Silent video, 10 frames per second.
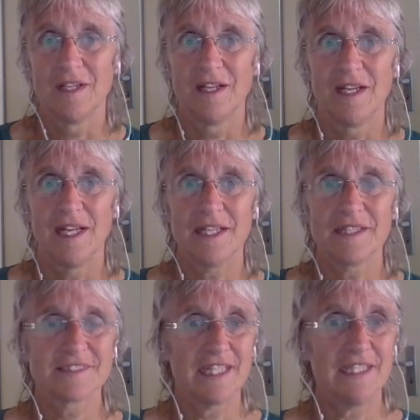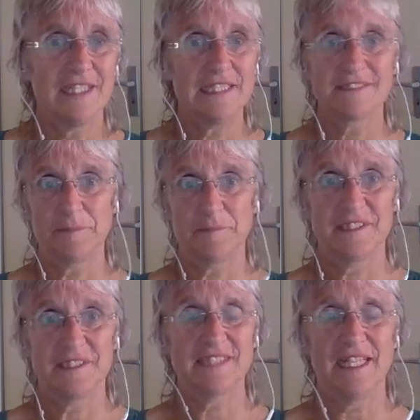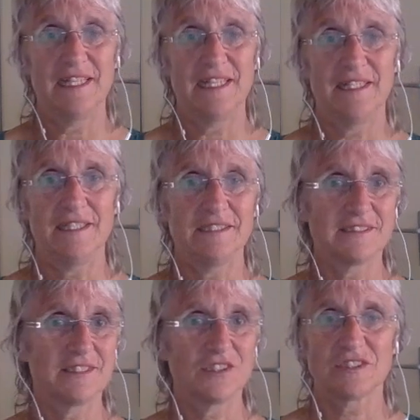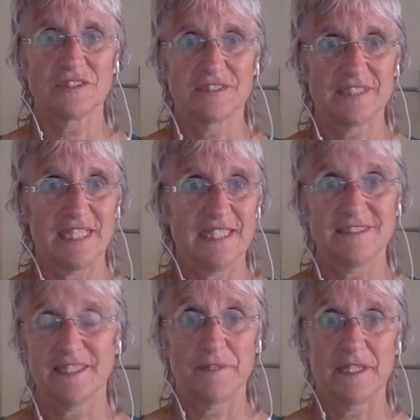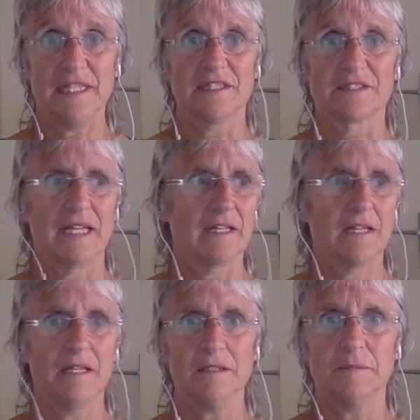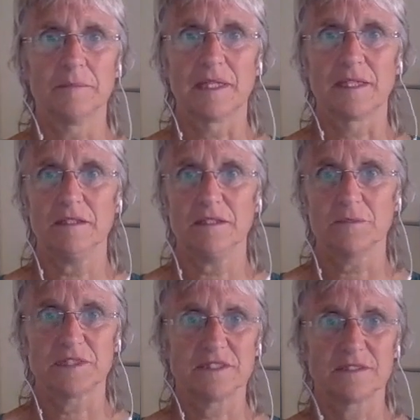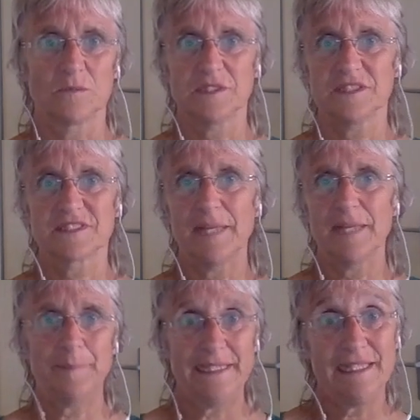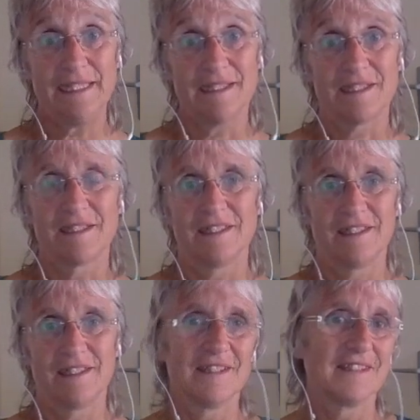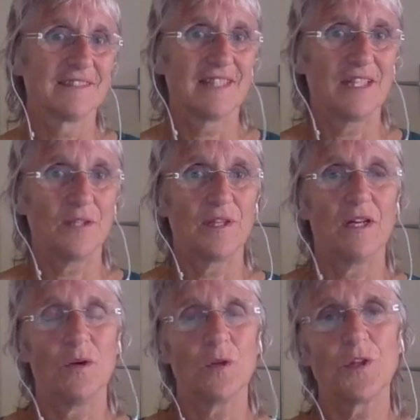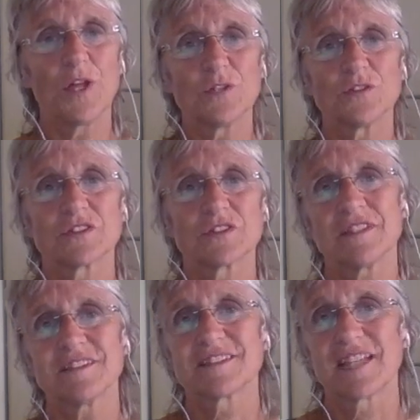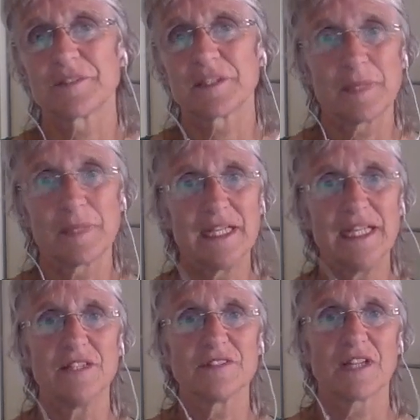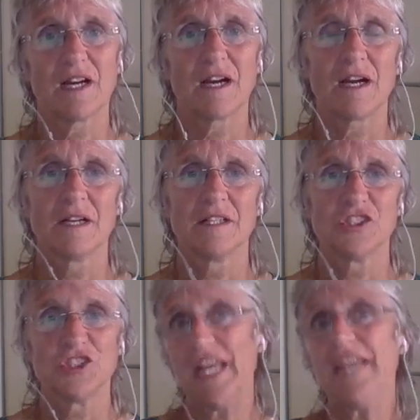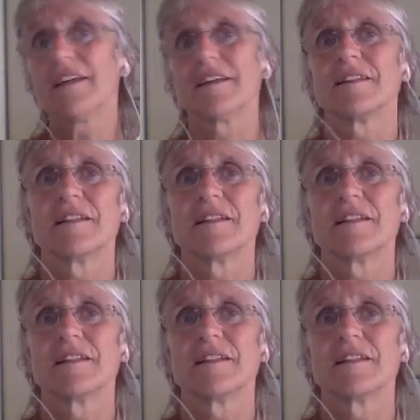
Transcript: And then suddenly someone is saying, it's just saying something else, like, oh my God, what's happening here? So all those concepts and beliefs are shaken.